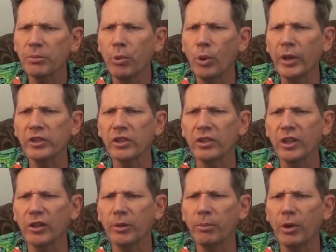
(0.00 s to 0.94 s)
points and the
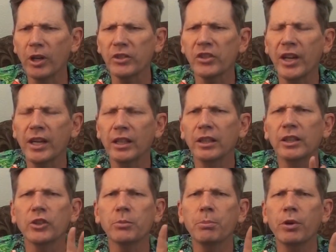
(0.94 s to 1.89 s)
other parts hanging, and
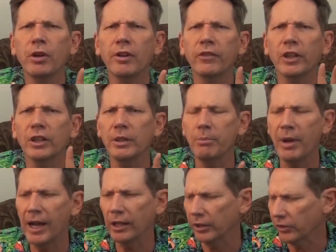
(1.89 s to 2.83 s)
it's perfectly
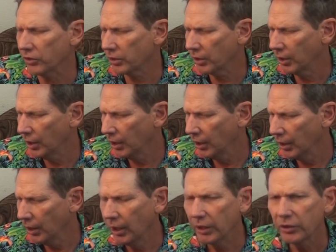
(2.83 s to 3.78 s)
balanced.
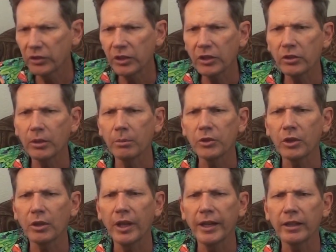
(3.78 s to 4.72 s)
Systems
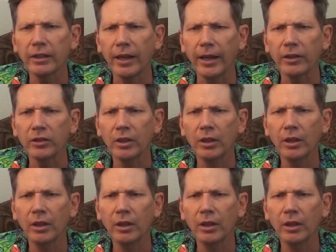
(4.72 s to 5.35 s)
are like that.